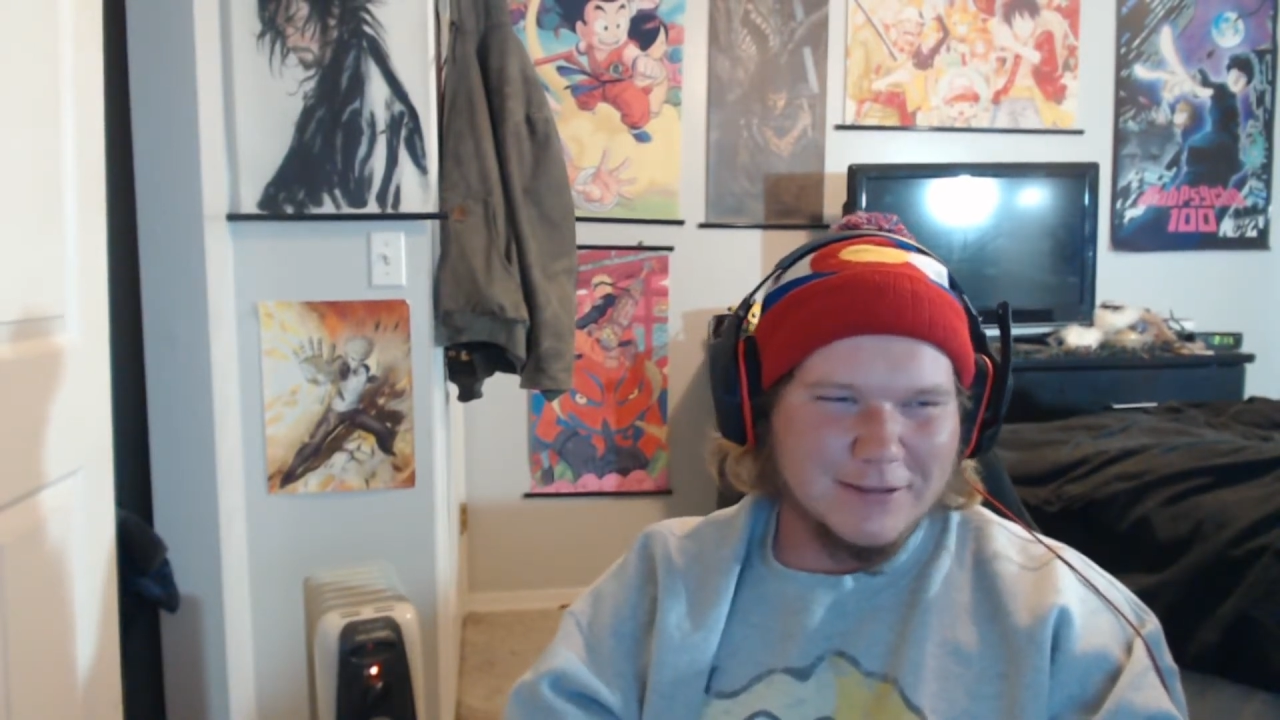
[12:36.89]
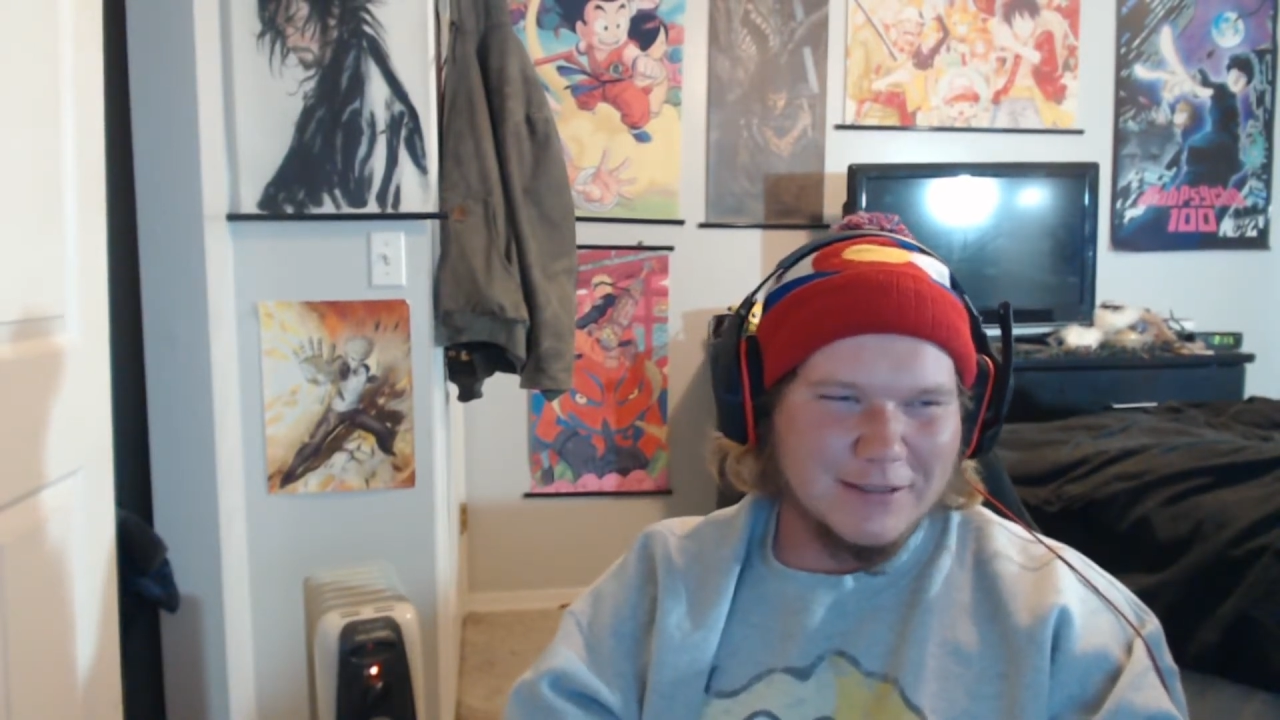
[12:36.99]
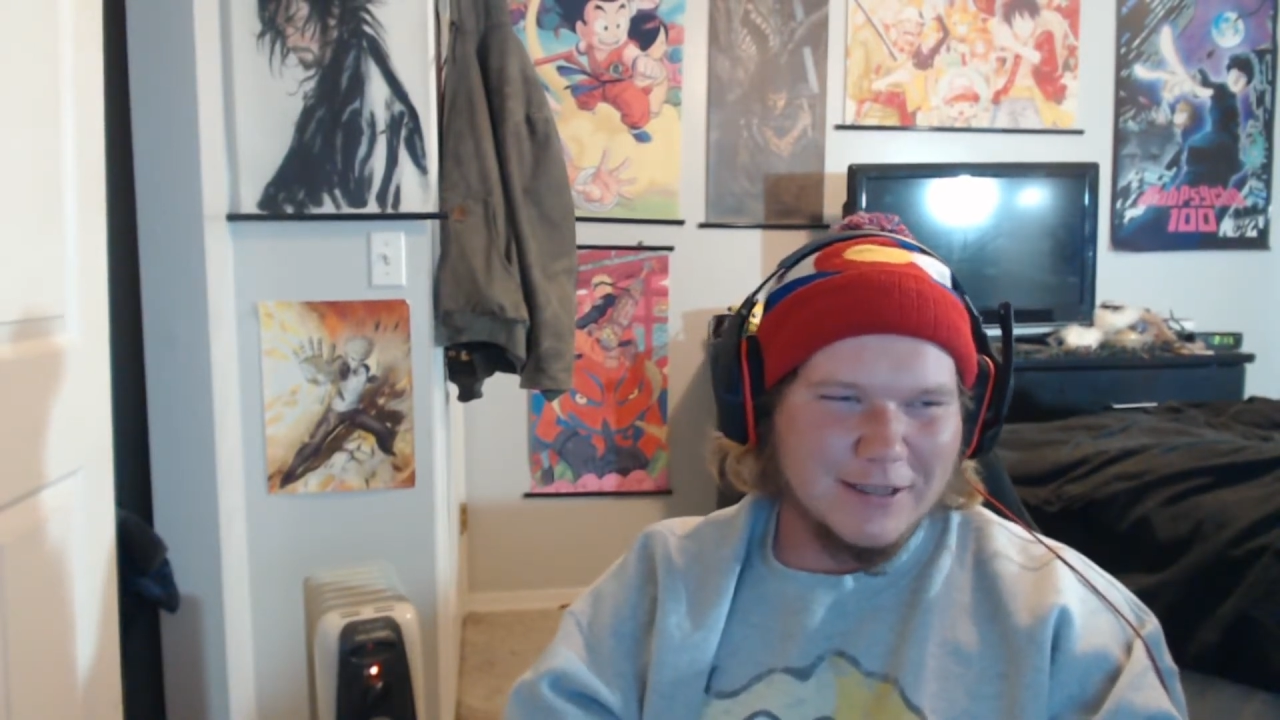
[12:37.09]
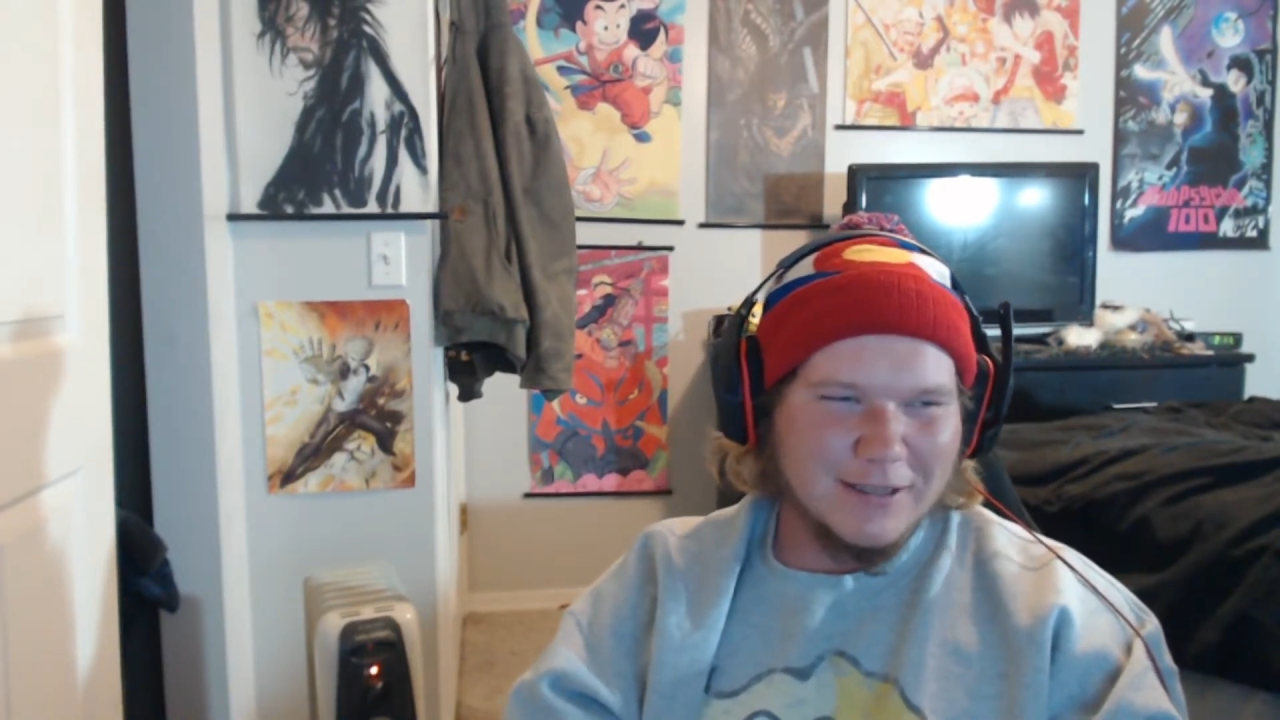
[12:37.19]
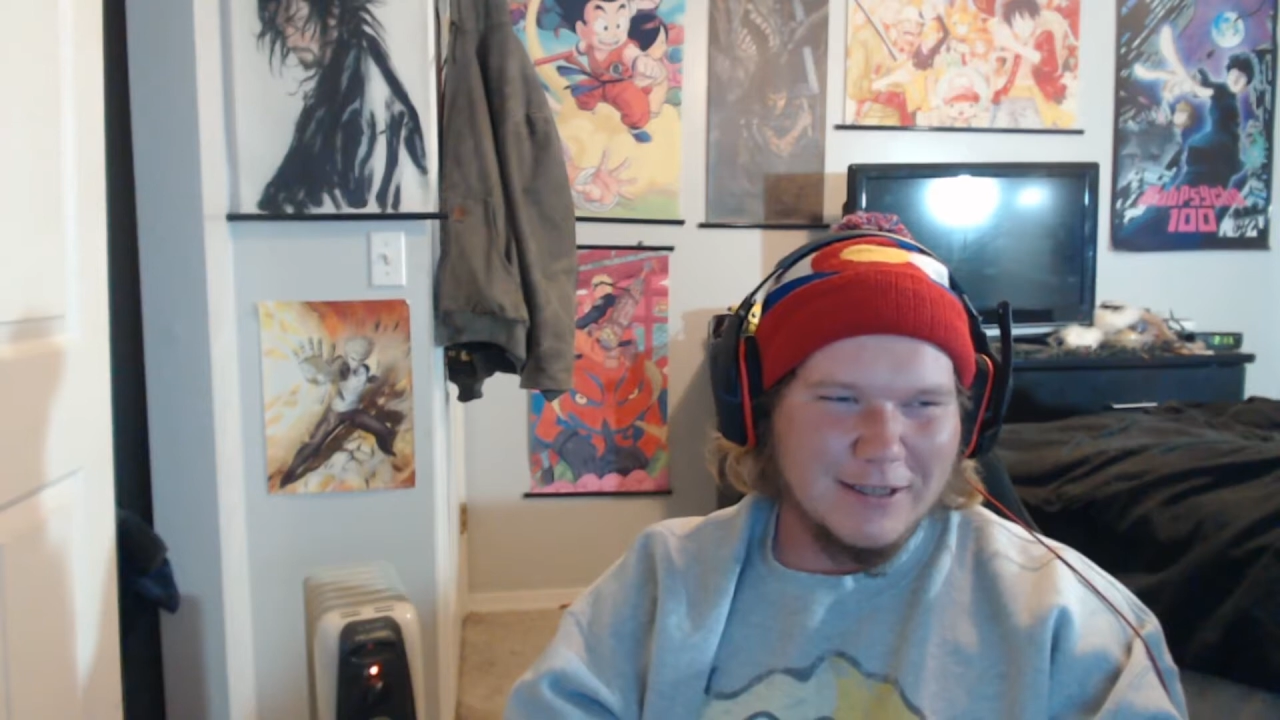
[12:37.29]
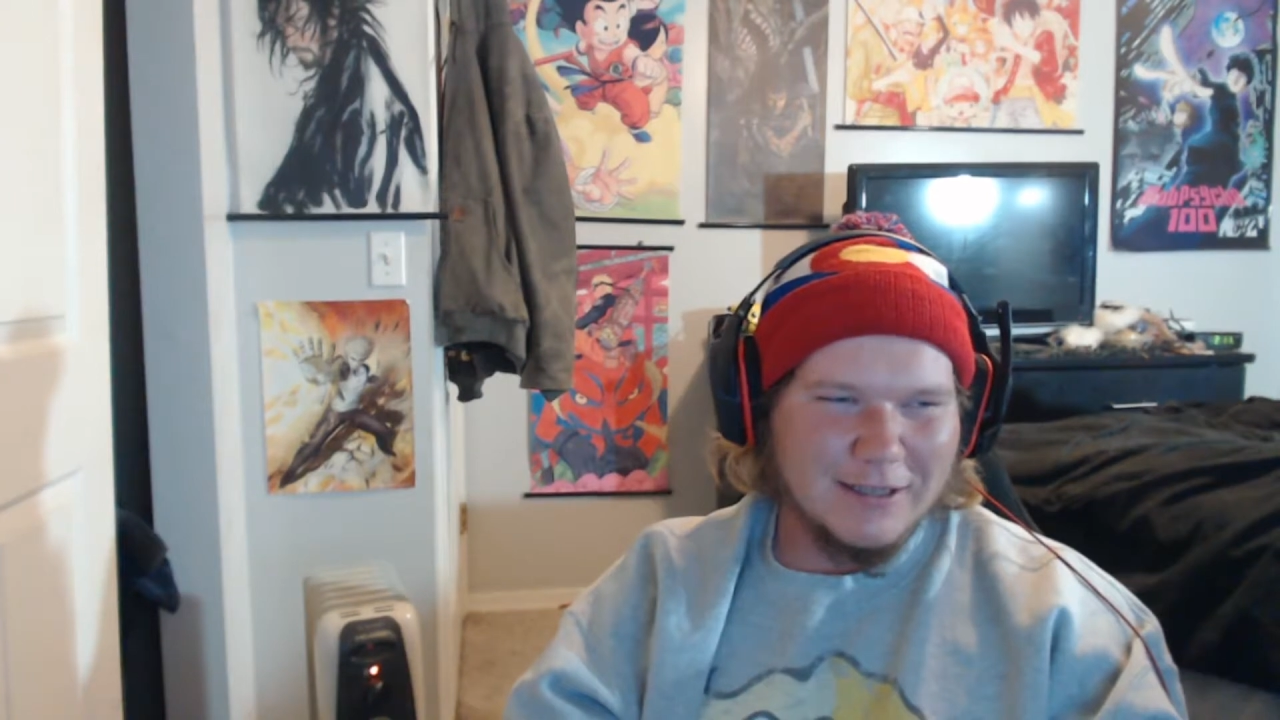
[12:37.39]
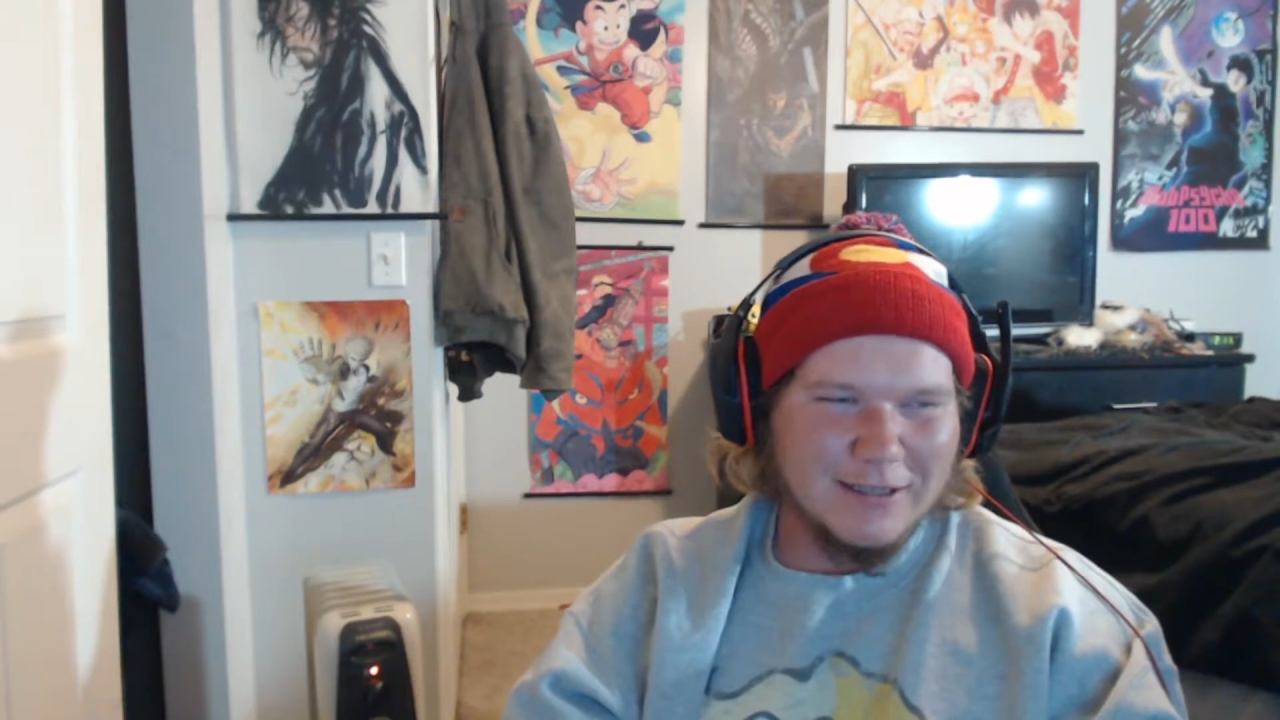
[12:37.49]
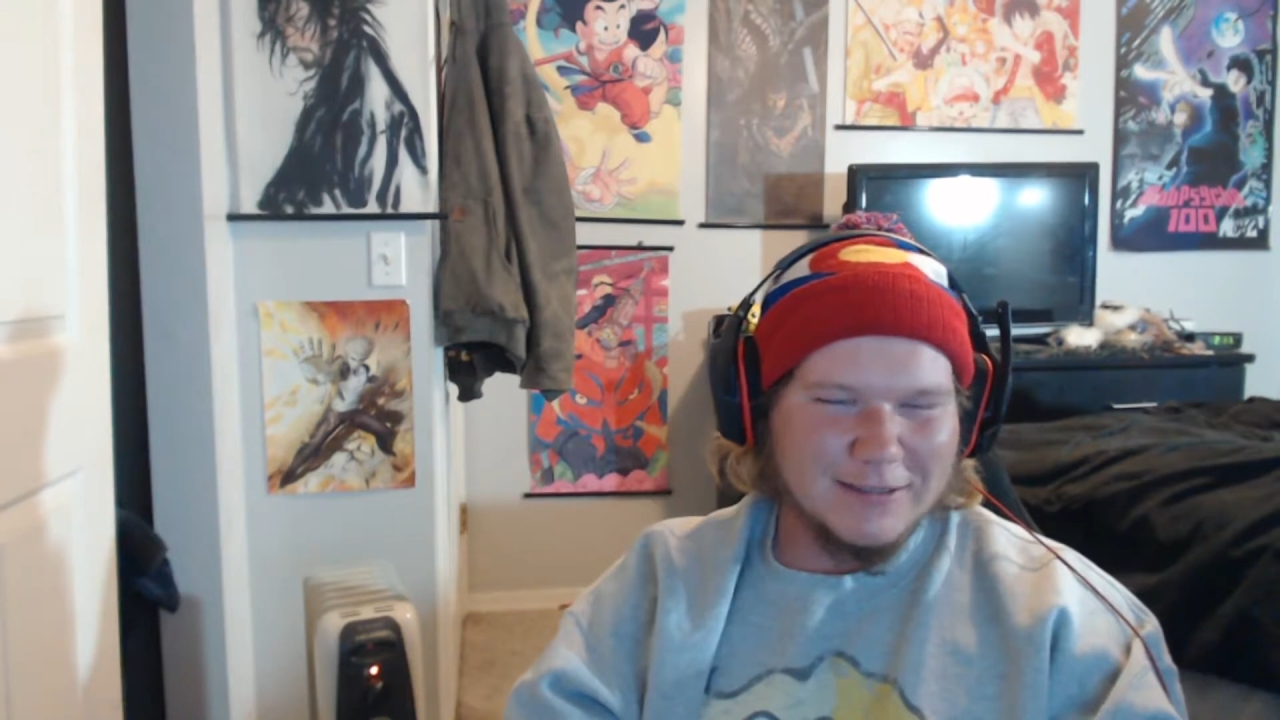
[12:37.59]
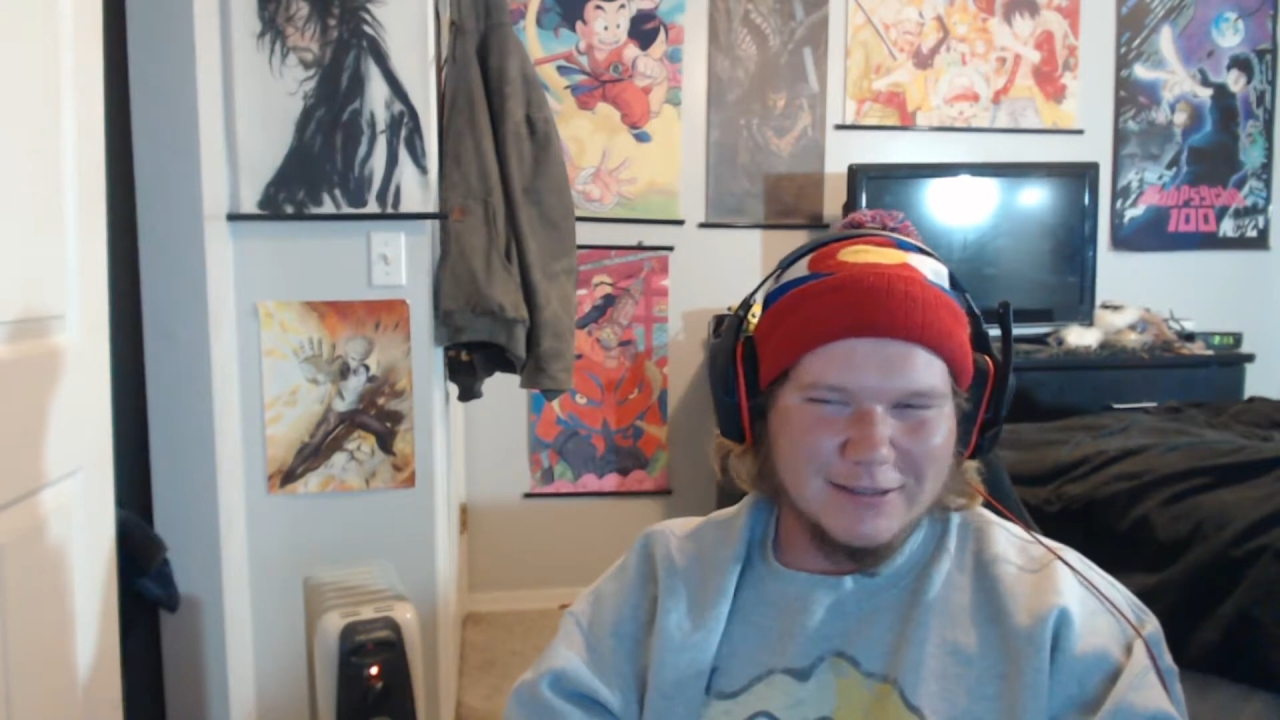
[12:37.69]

Like, he has